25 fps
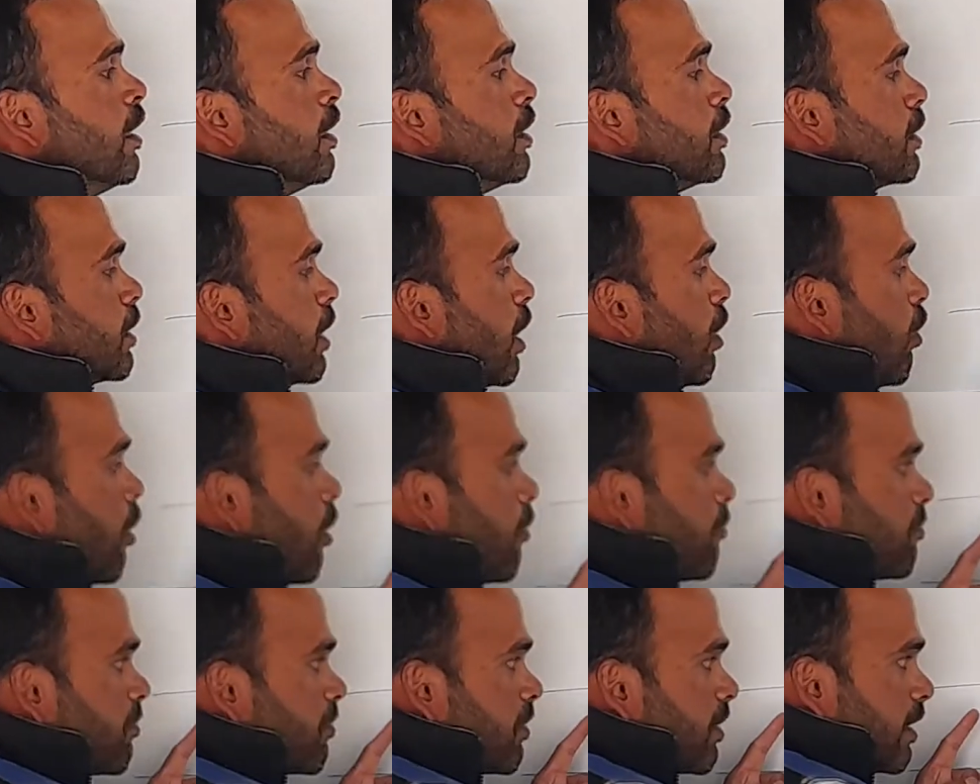Now
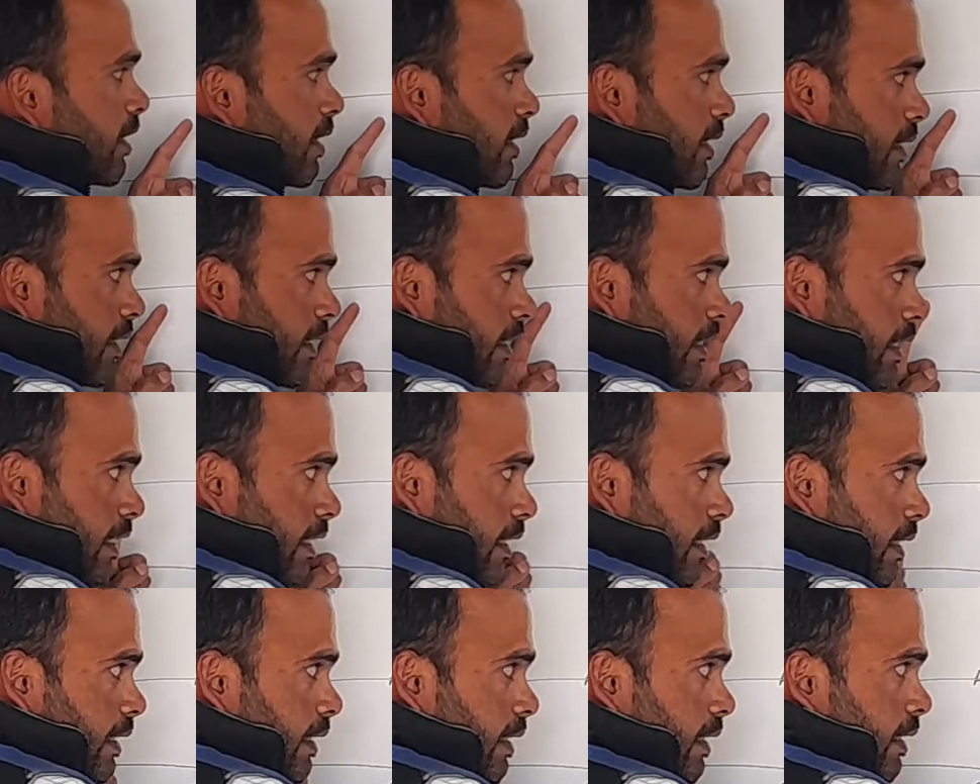after
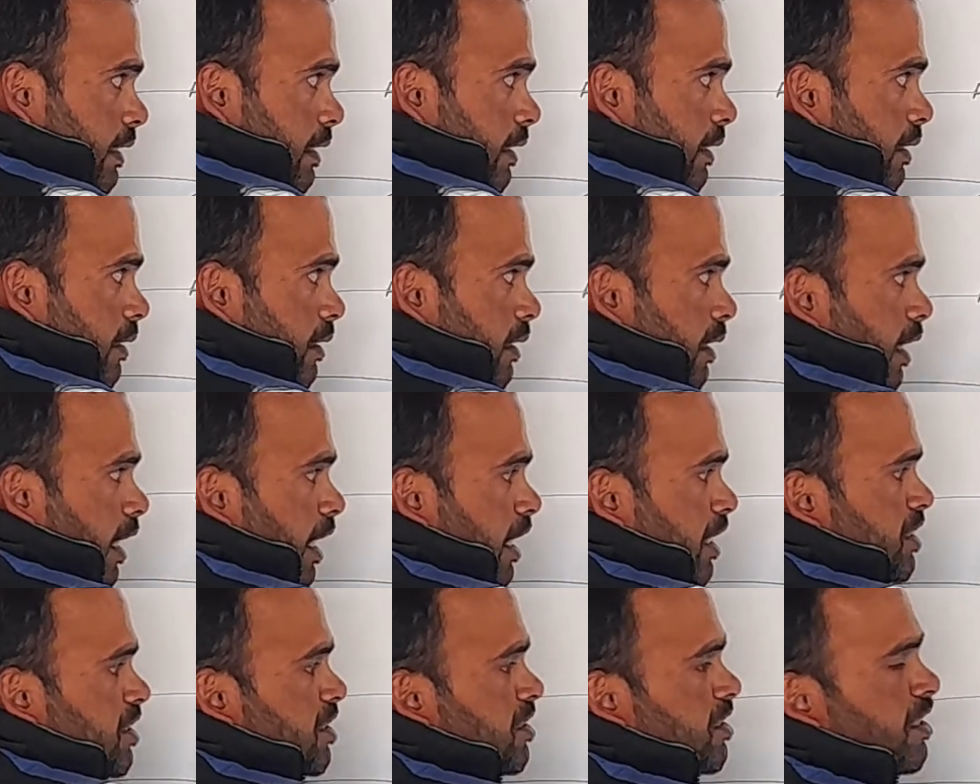
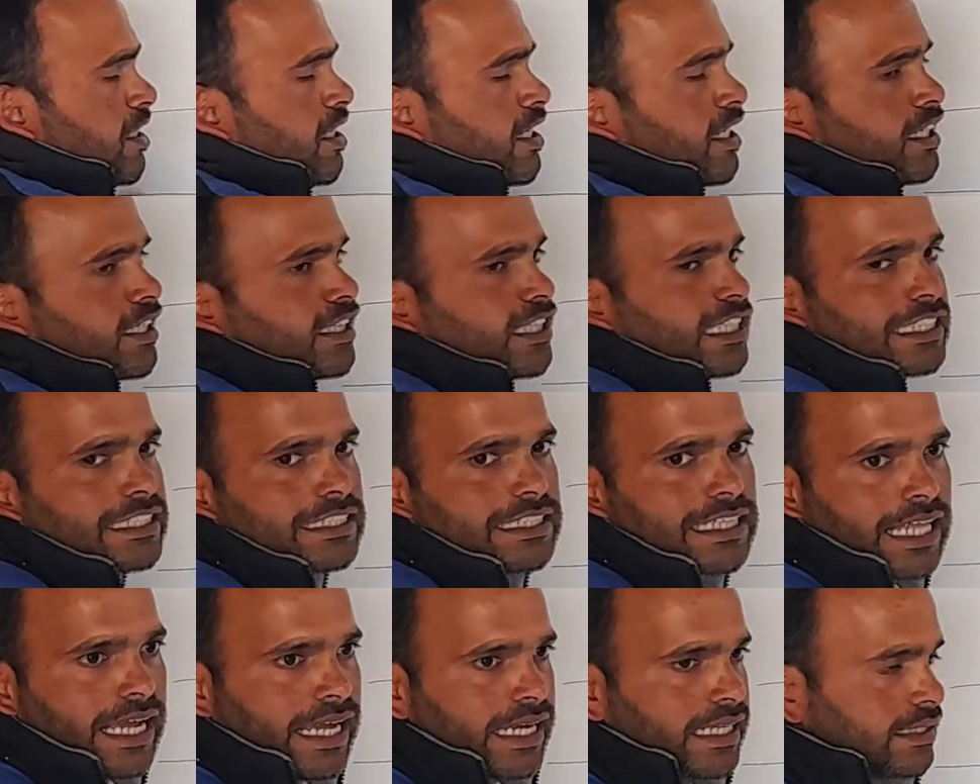extending these
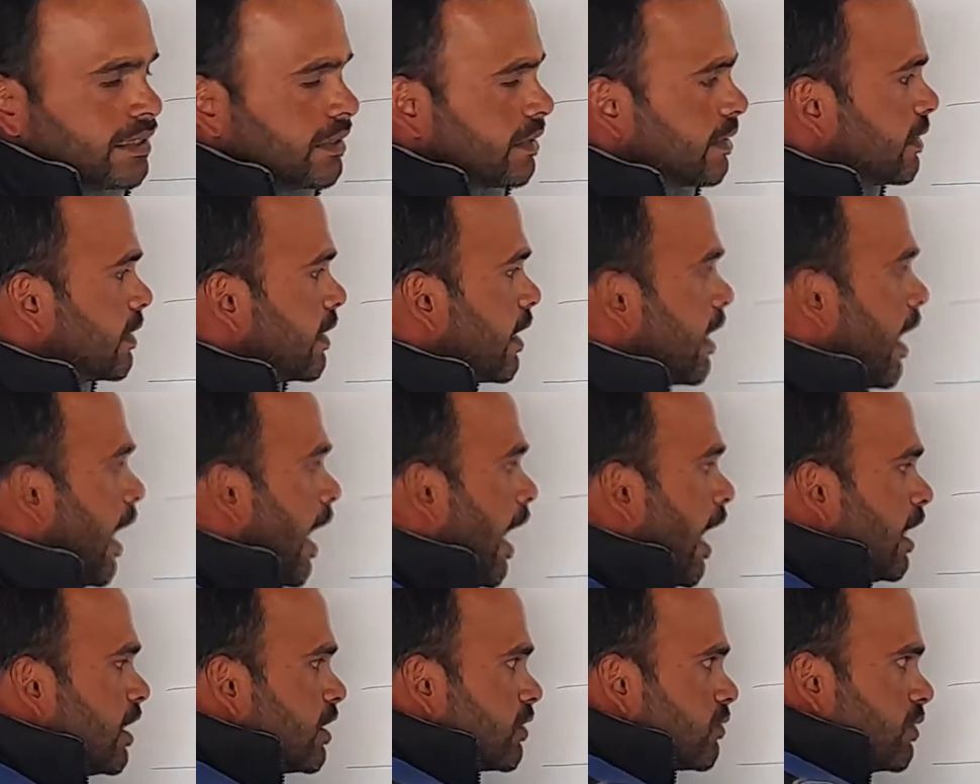lines,
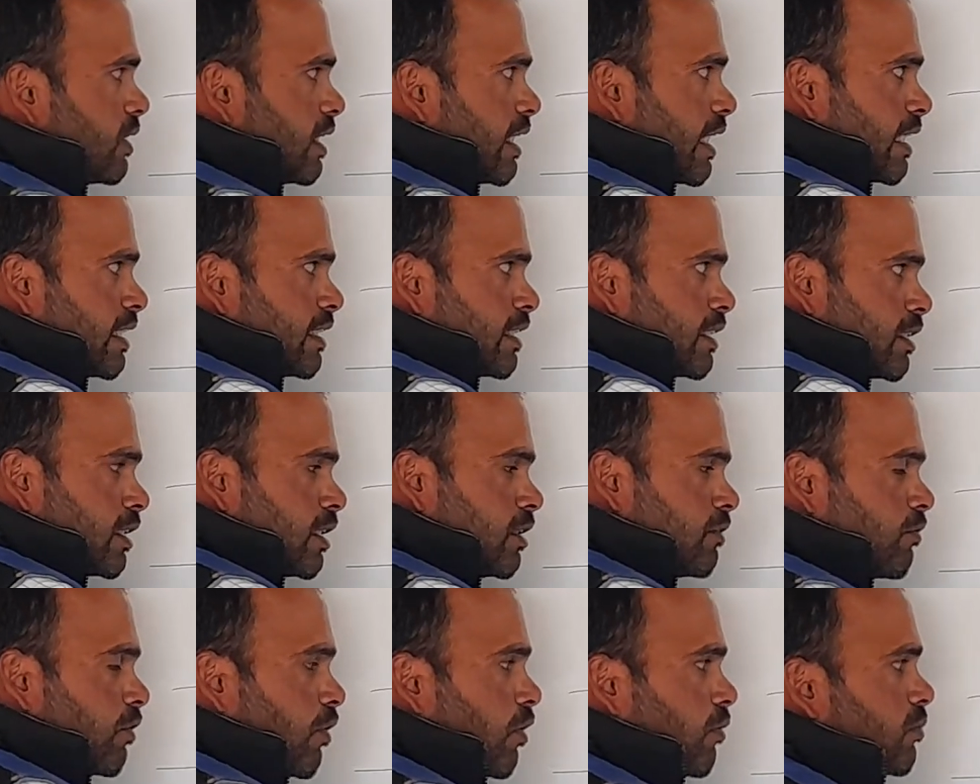as we can
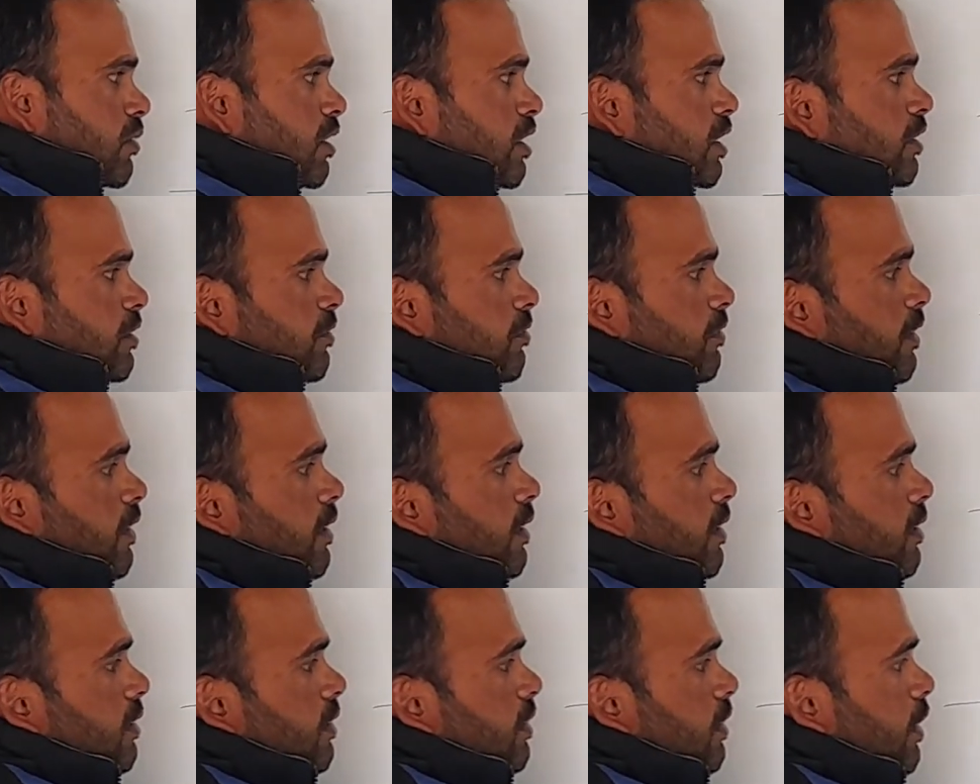see from these
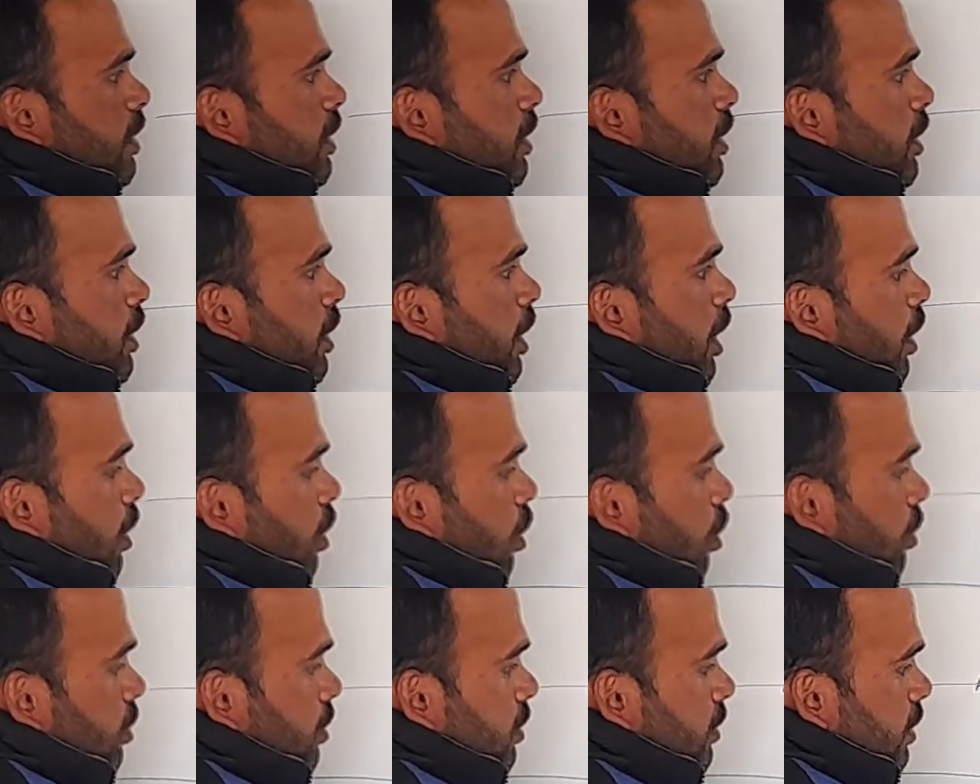figures, it
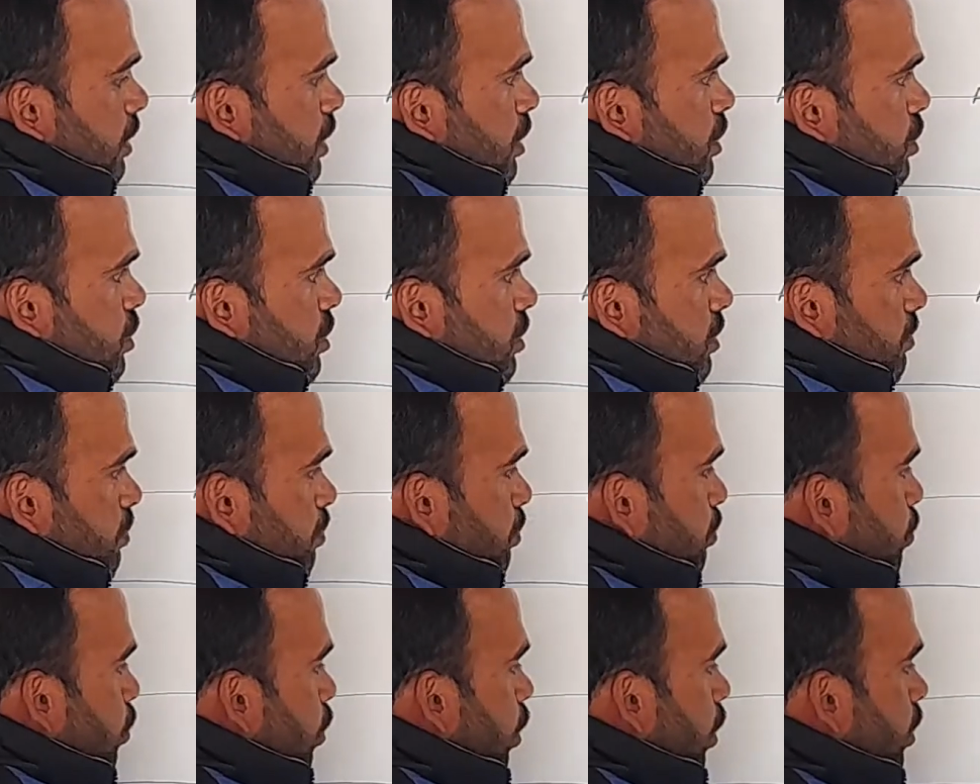cannot, these
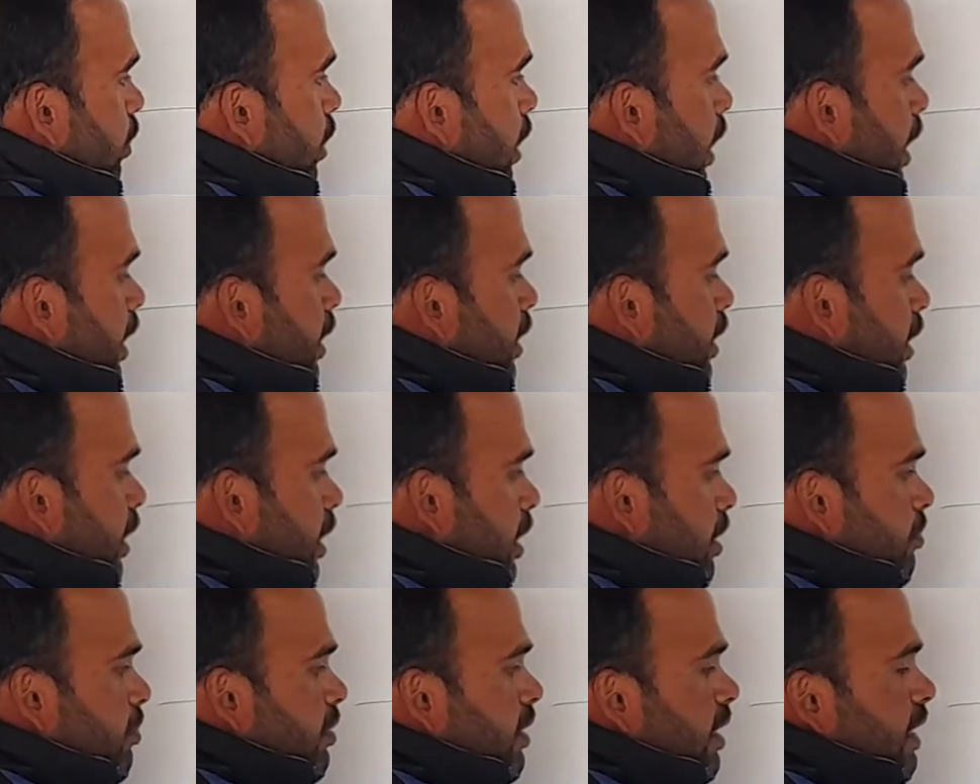line
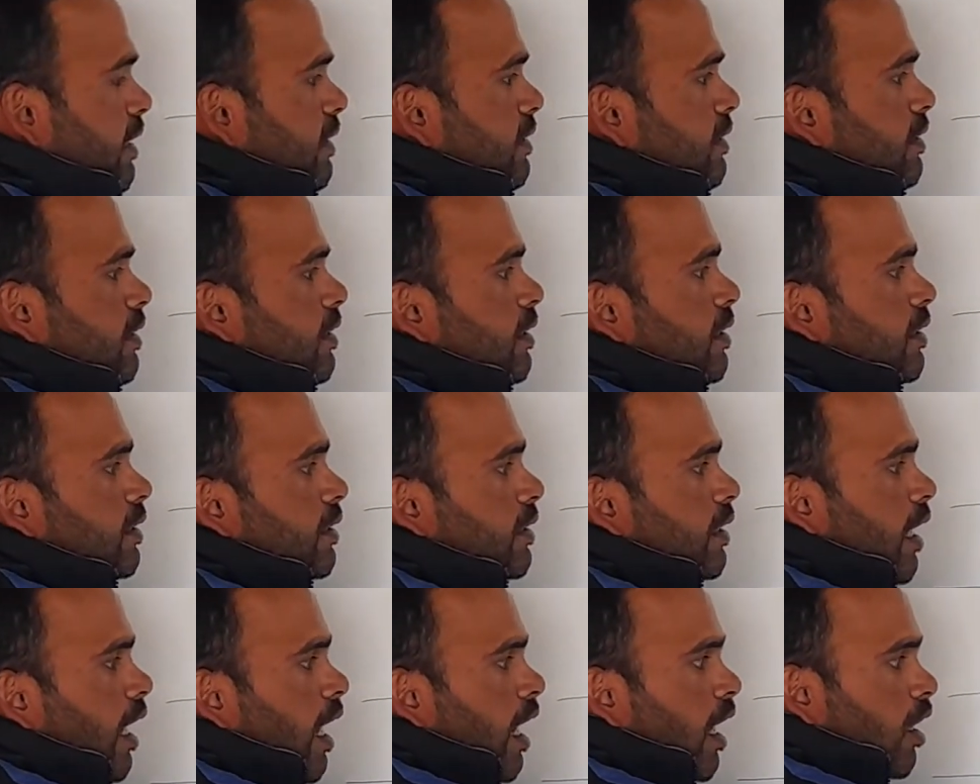A, B and C, D
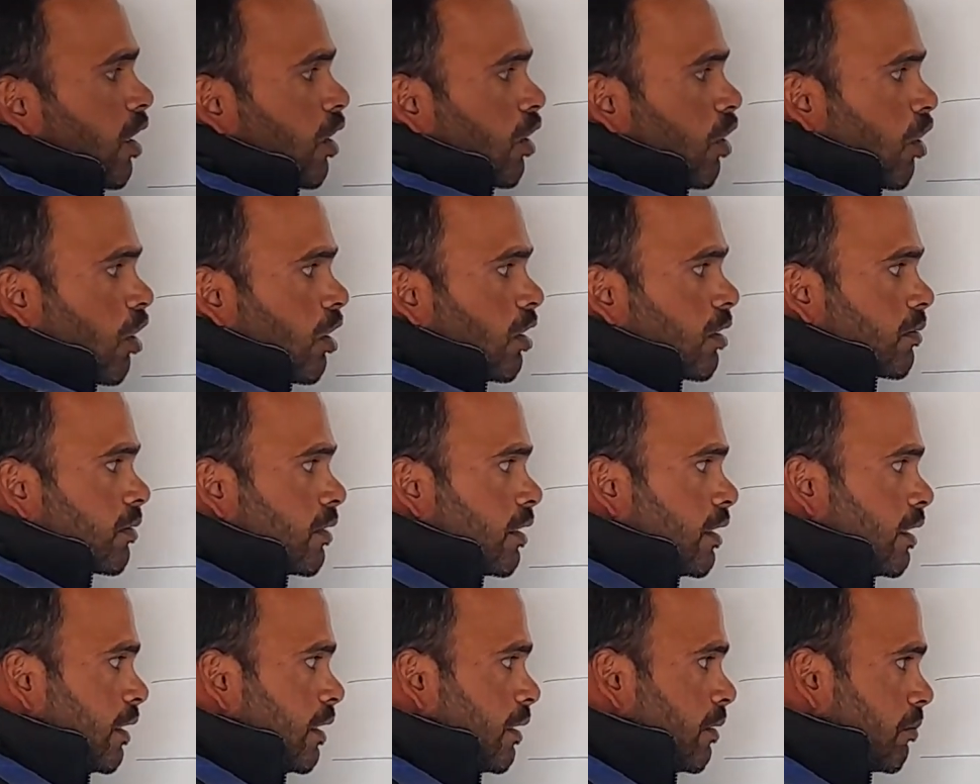are not
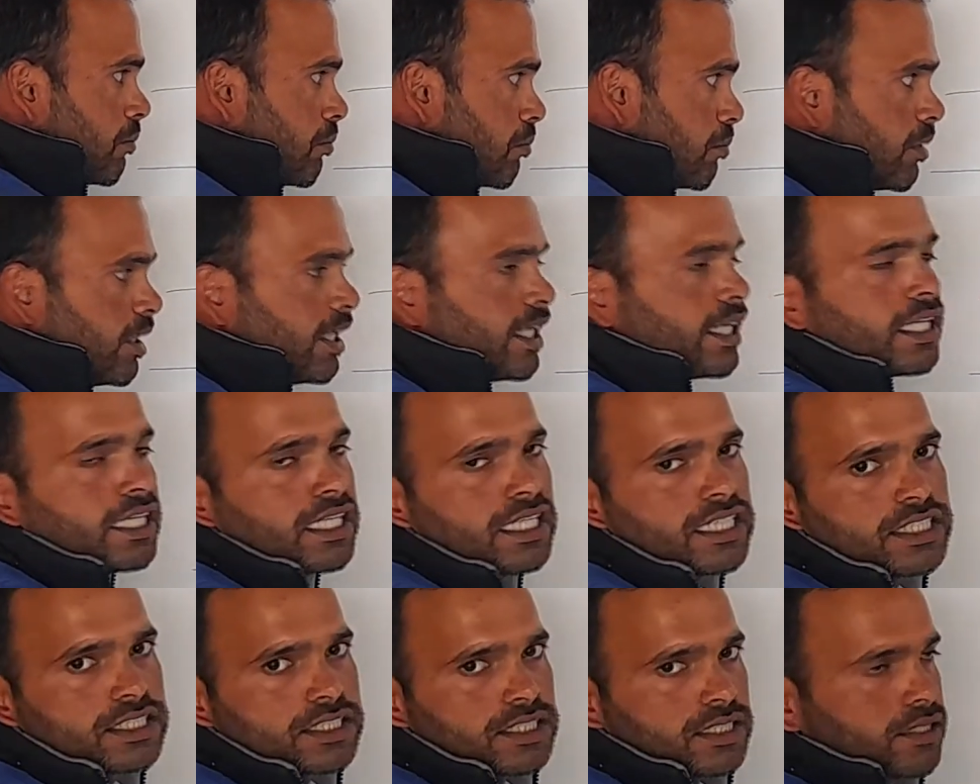meeting
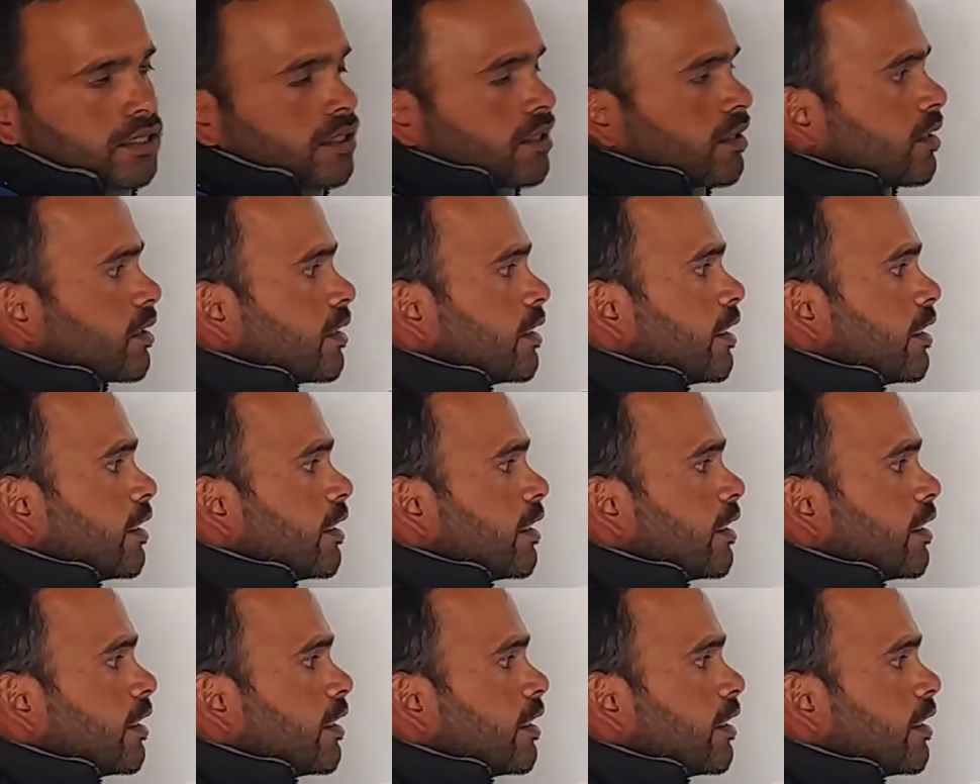each other.